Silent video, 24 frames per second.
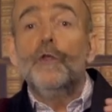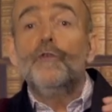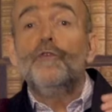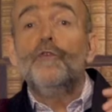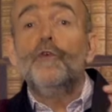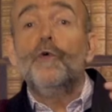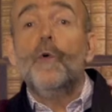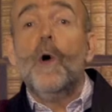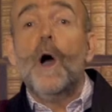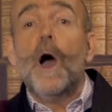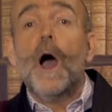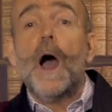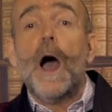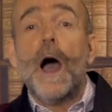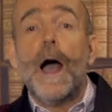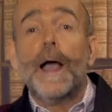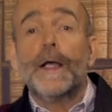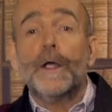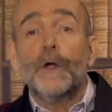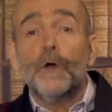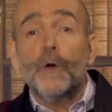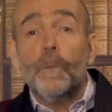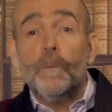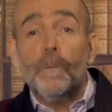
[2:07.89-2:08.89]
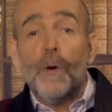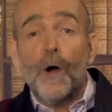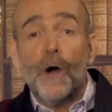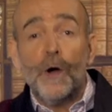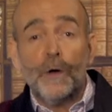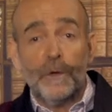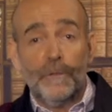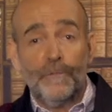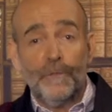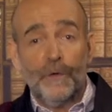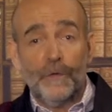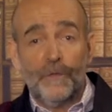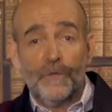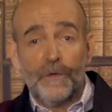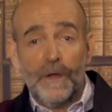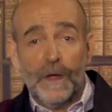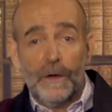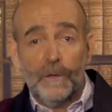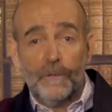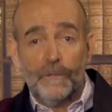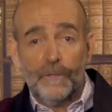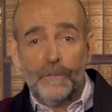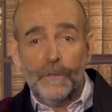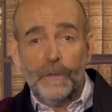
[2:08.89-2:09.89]
to a higher part of
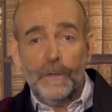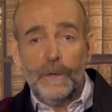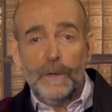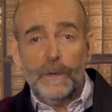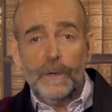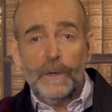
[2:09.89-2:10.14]
yourself.